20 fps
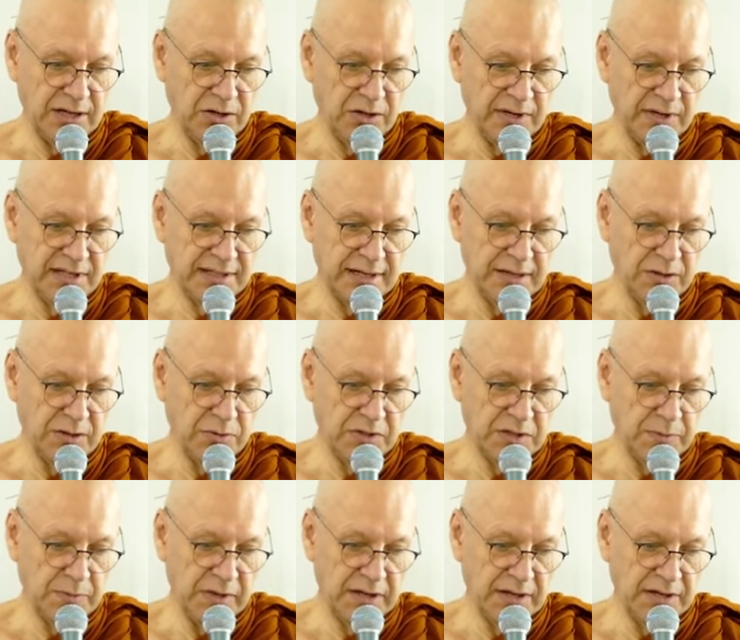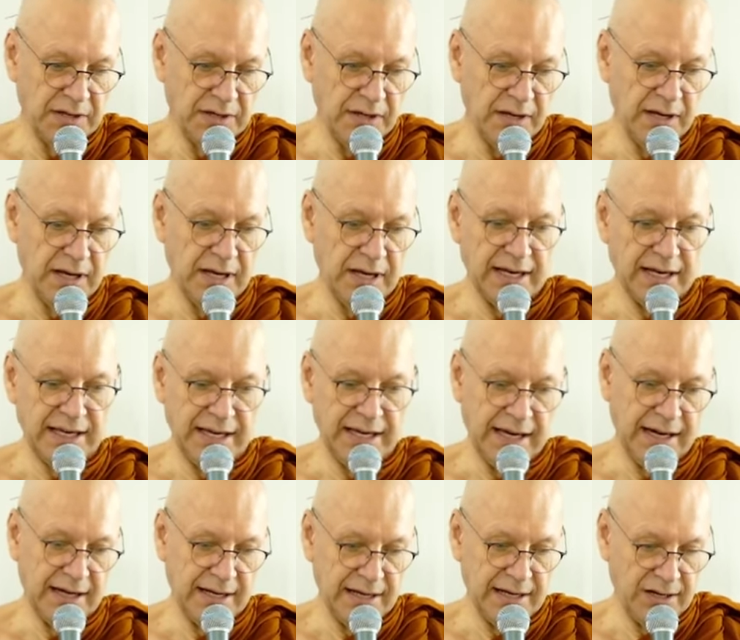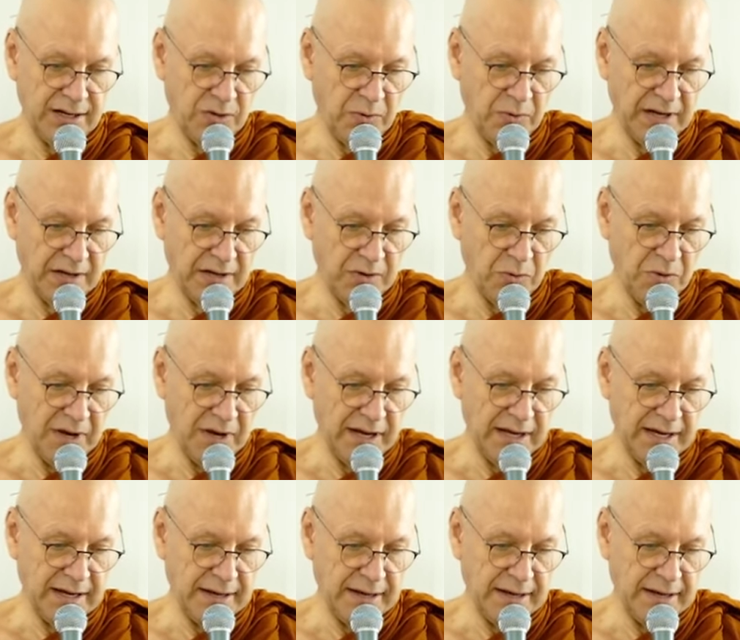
to extinguishment. Again, it went away.